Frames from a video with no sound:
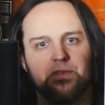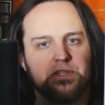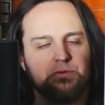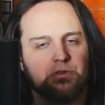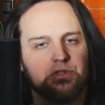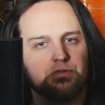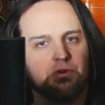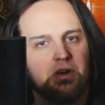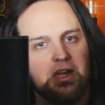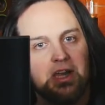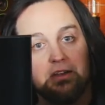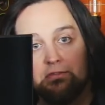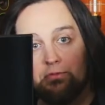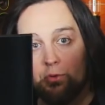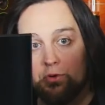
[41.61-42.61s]
This one's
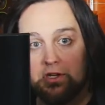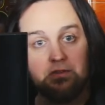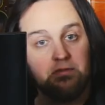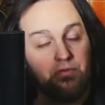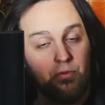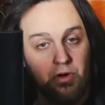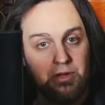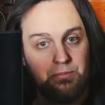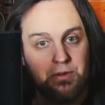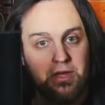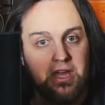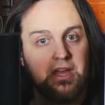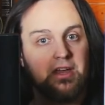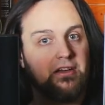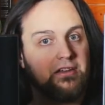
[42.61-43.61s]
running at
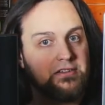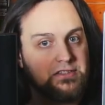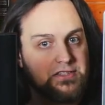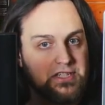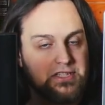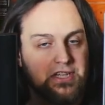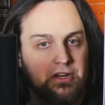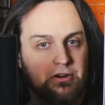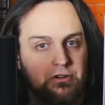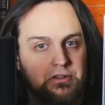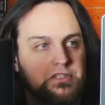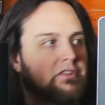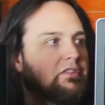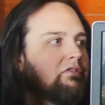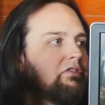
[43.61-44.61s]
1440p, 60
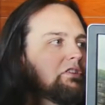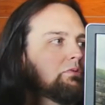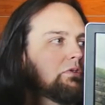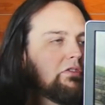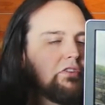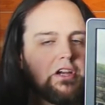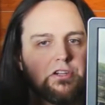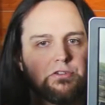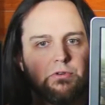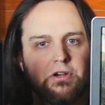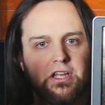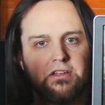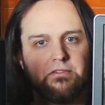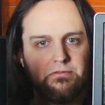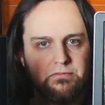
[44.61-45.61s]
hertz, and then this one over here is
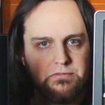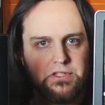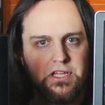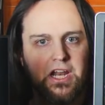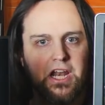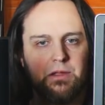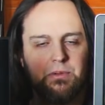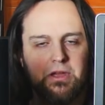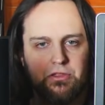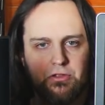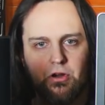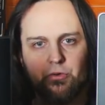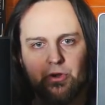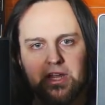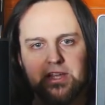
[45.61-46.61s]
running at 1080p.
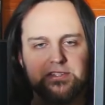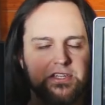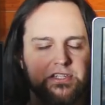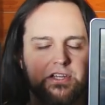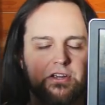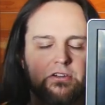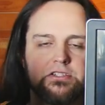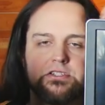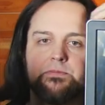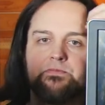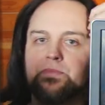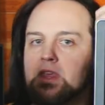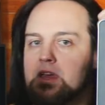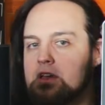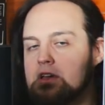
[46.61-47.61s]
They're all running at 60 hertz.
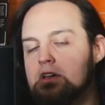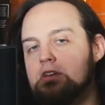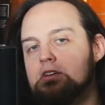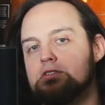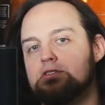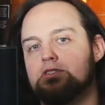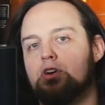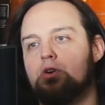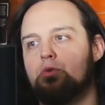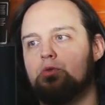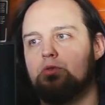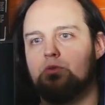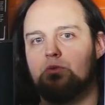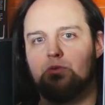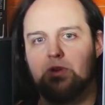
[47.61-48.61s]

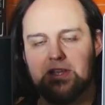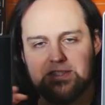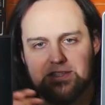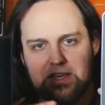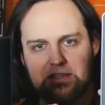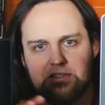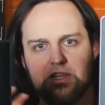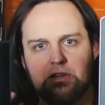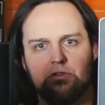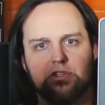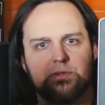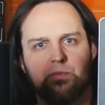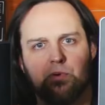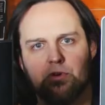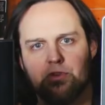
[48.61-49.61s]
So it says that it'll
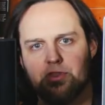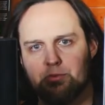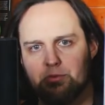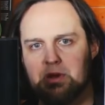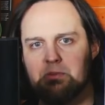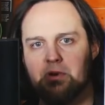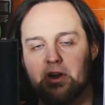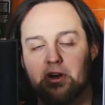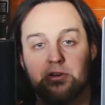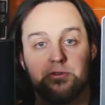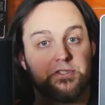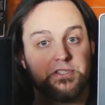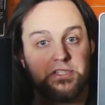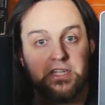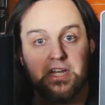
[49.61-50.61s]
support three
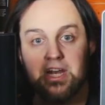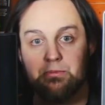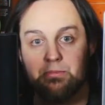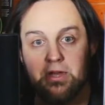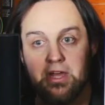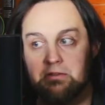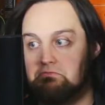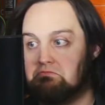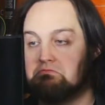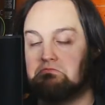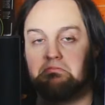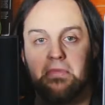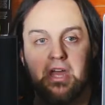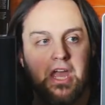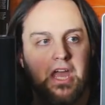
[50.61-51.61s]
monitors at 1080p.
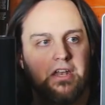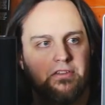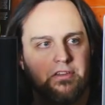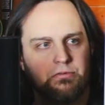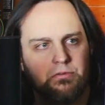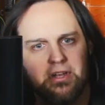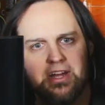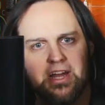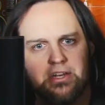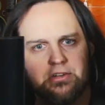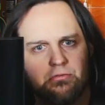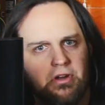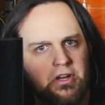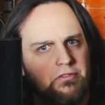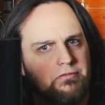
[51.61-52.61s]
And this one I got
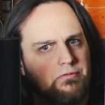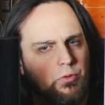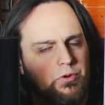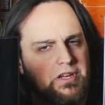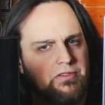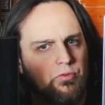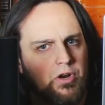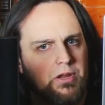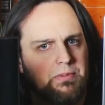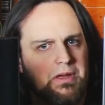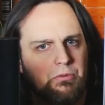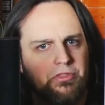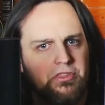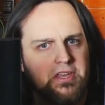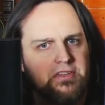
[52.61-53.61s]
to run at
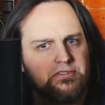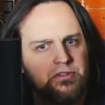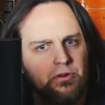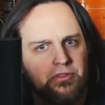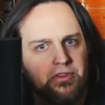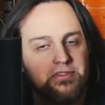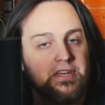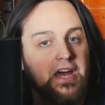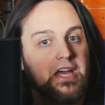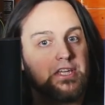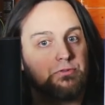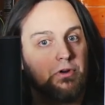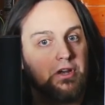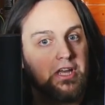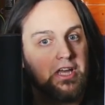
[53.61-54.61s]
1440p with these two on the
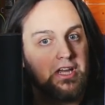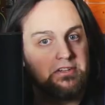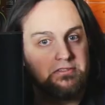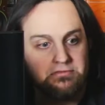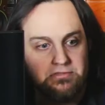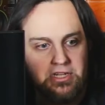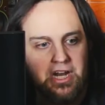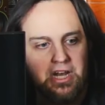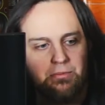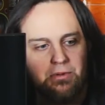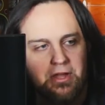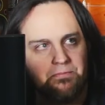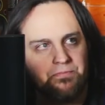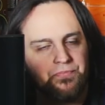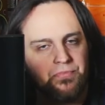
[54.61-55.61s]
sides running at
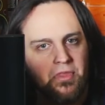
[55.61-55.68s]
1080p.